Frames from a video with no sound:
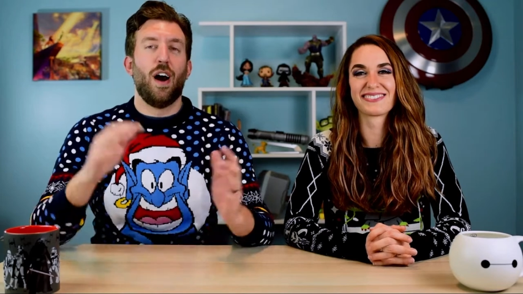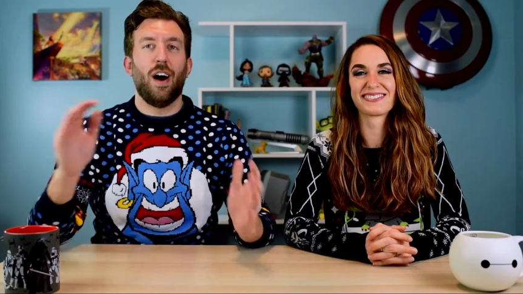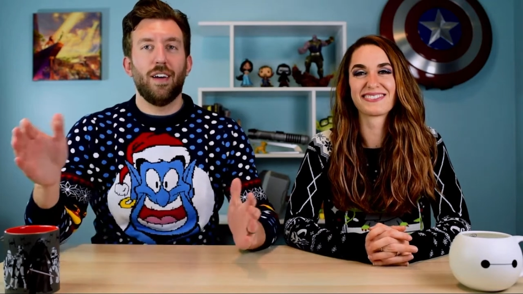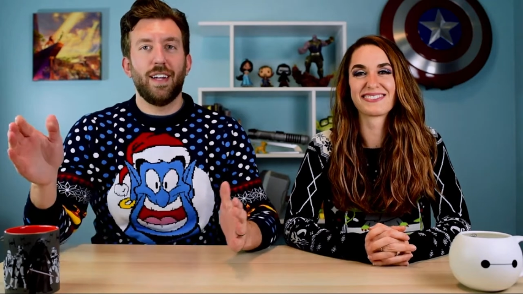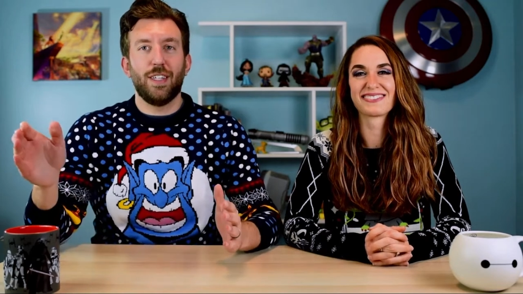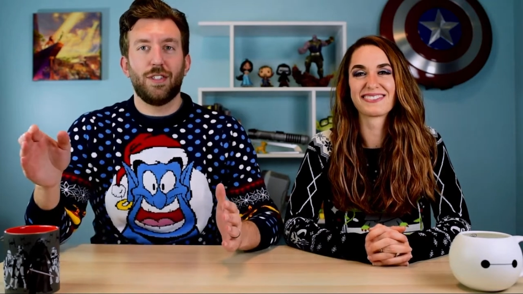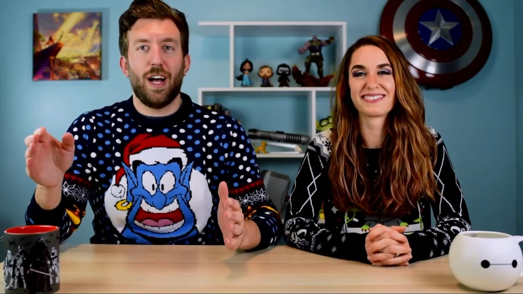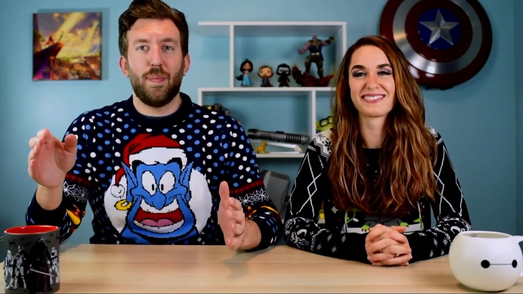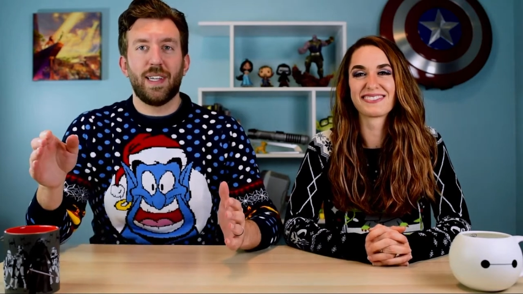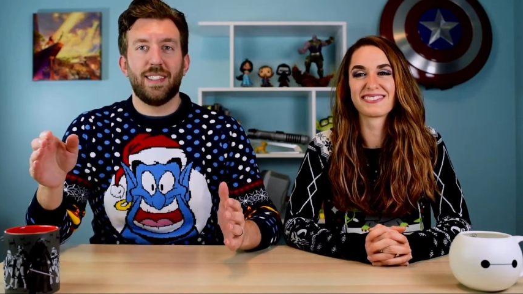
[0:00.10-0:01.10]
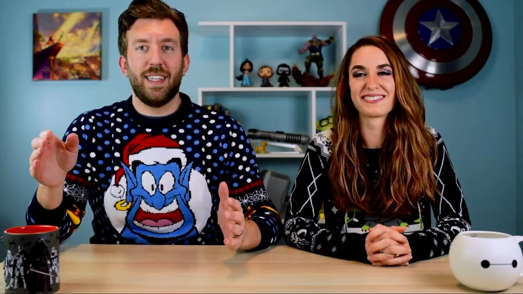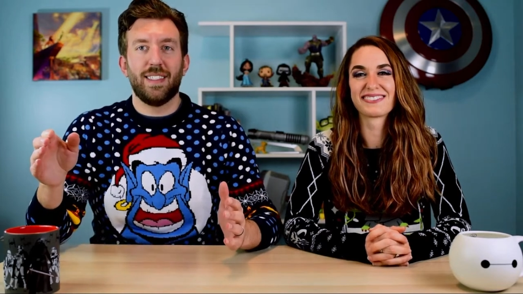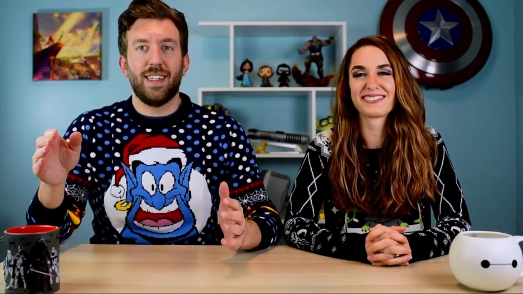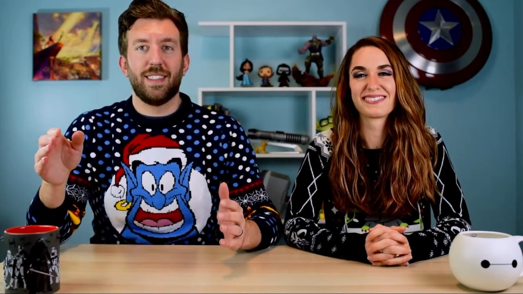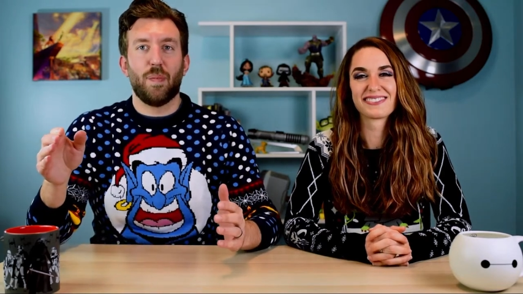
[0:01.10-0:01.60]
Speaker 1: Holiday shopping
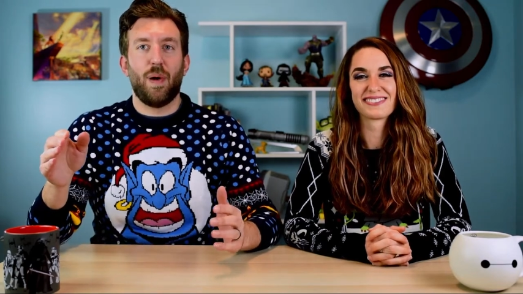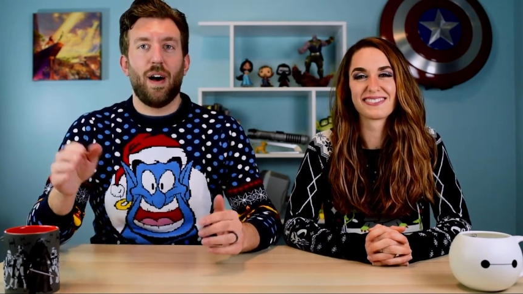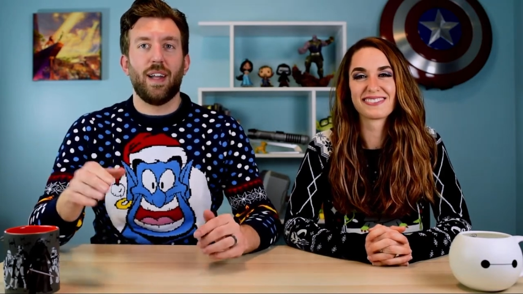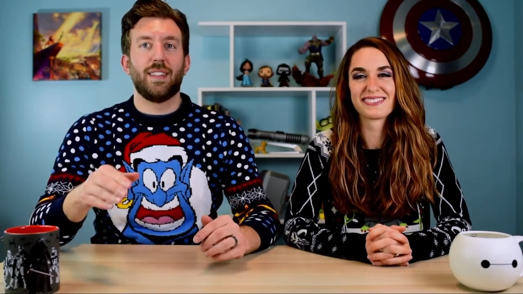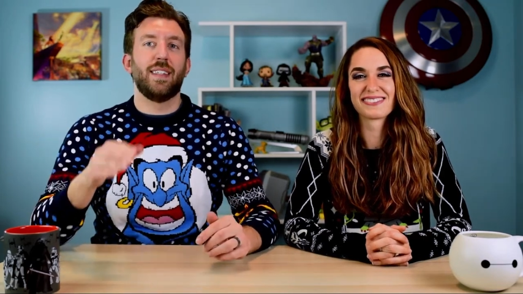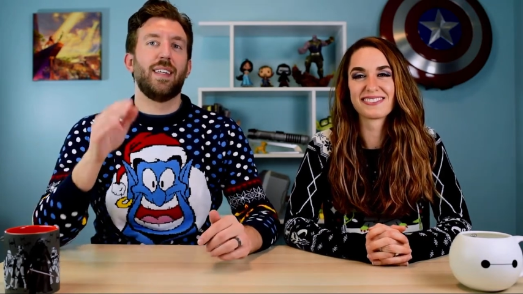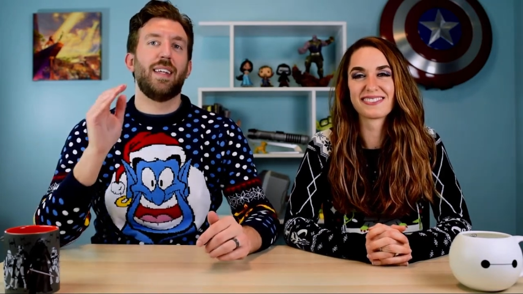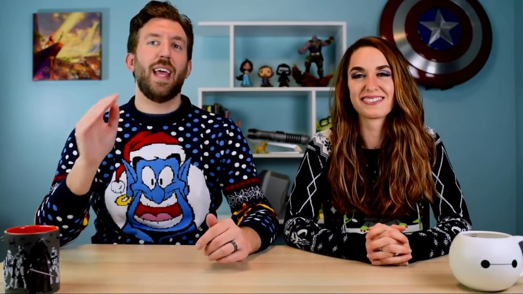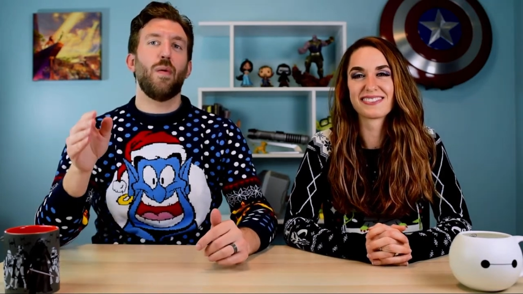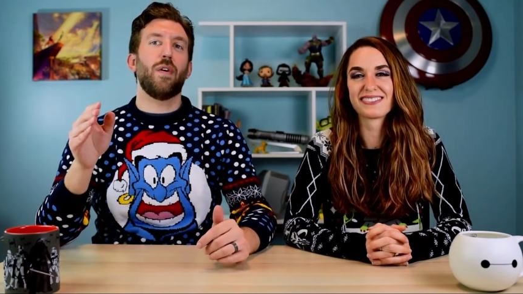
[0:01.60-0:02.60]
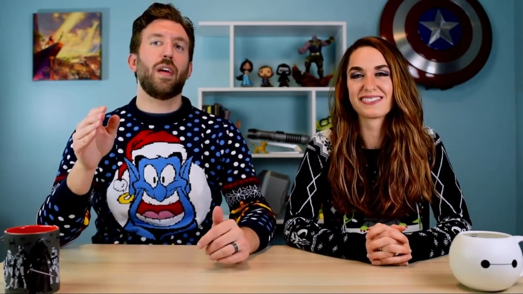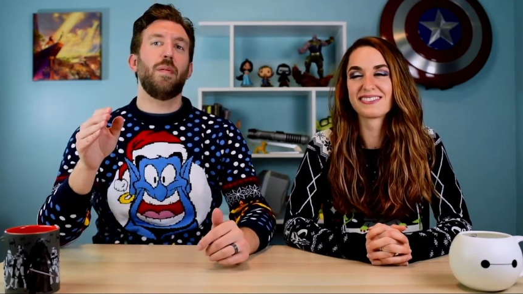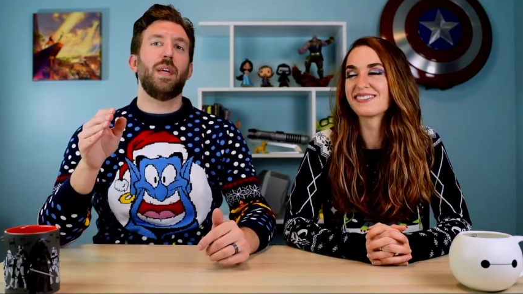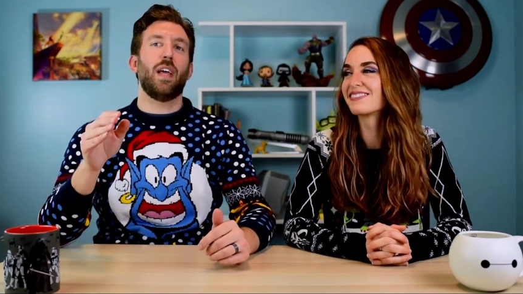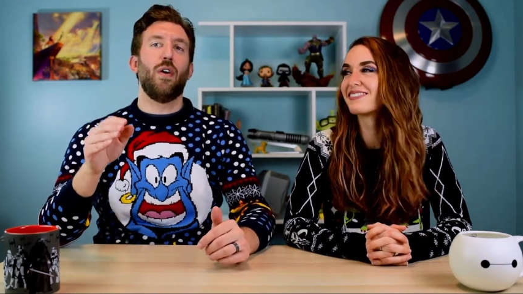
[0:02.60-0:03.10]
season is upon us, and today we're
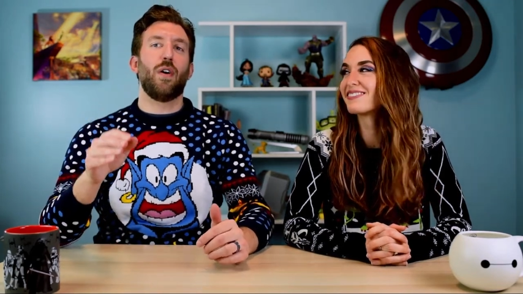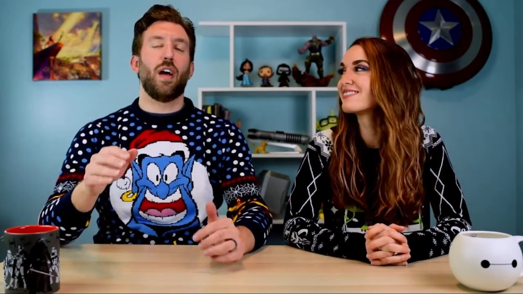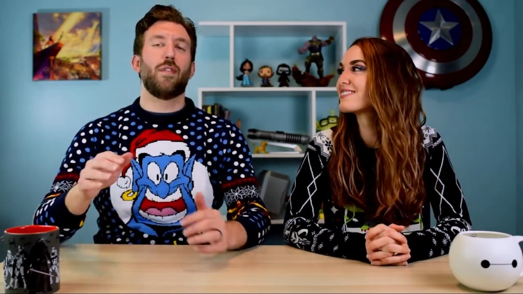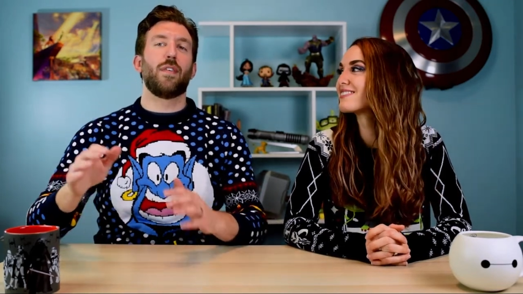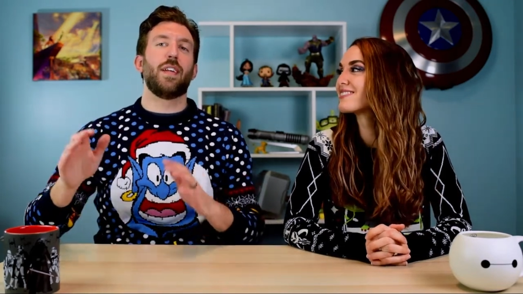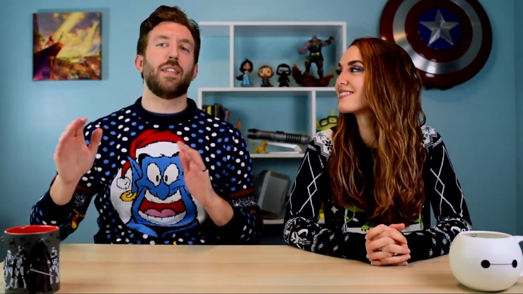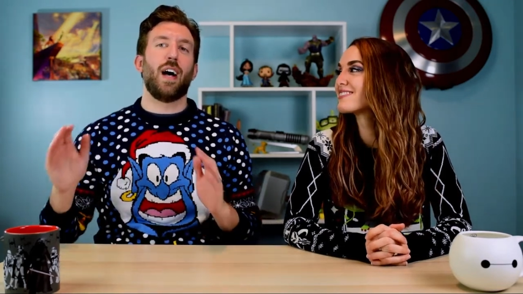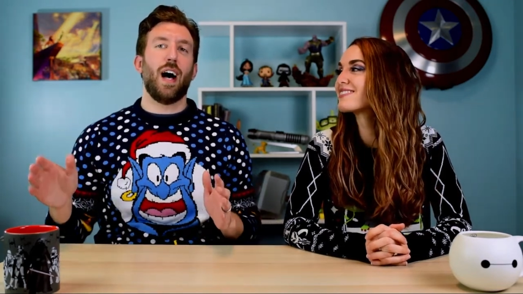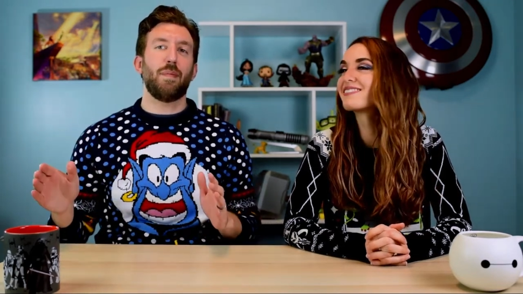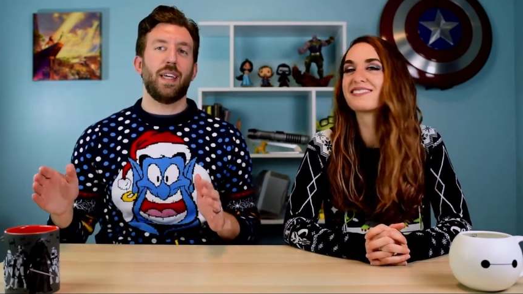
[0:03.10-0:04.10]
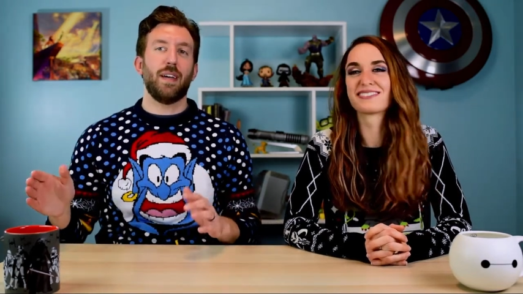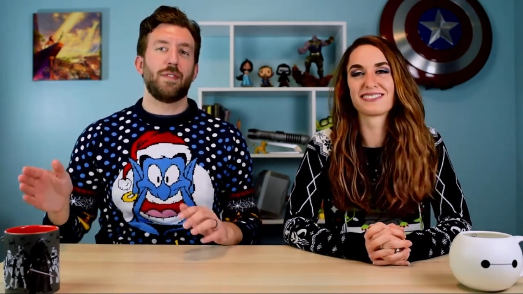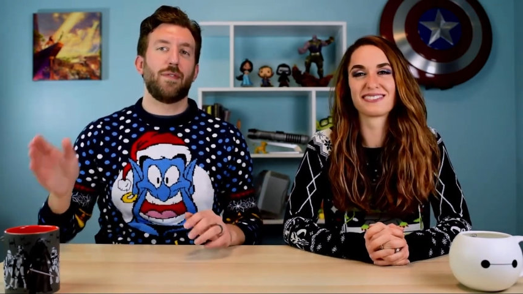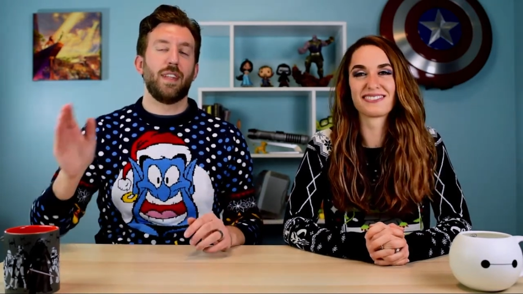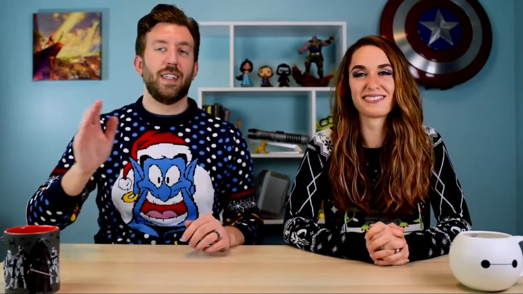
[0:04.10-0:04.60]
going to be going over the top
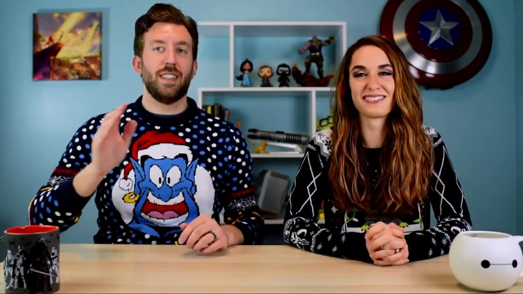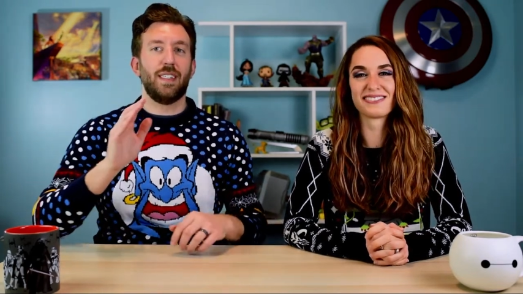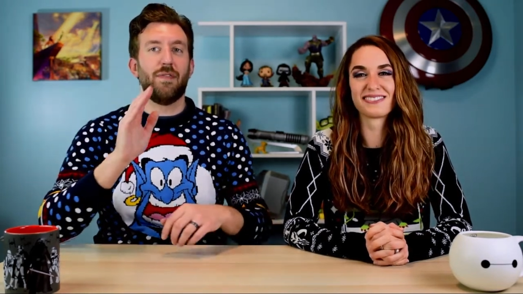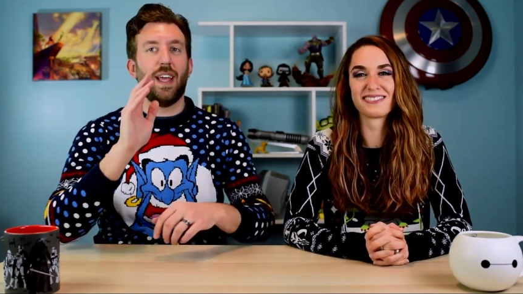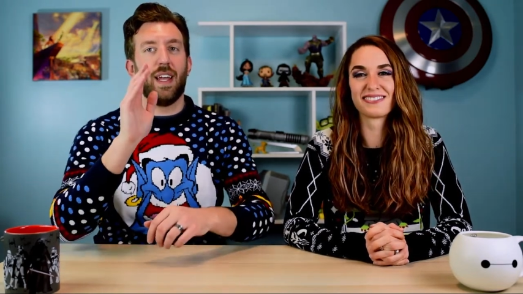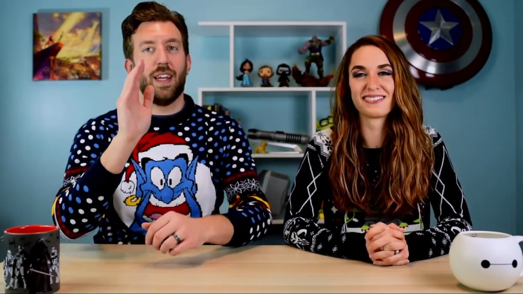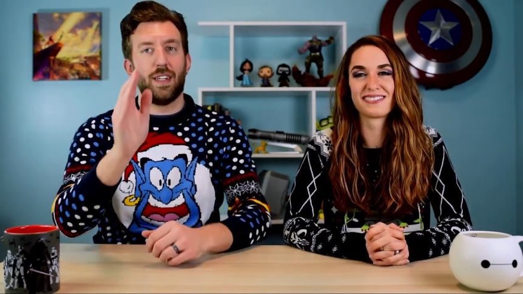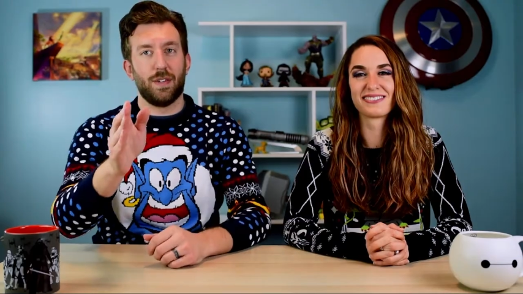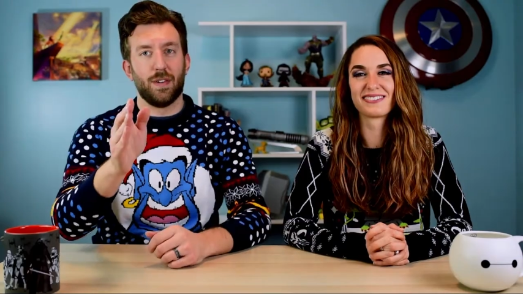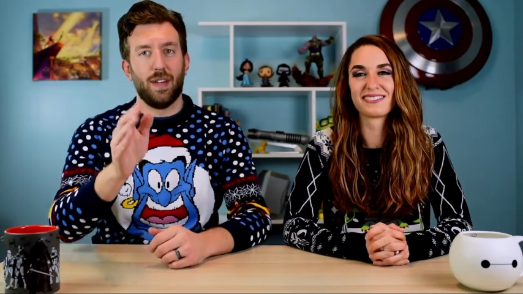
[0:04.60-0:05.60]
gifts for the Disney fan in your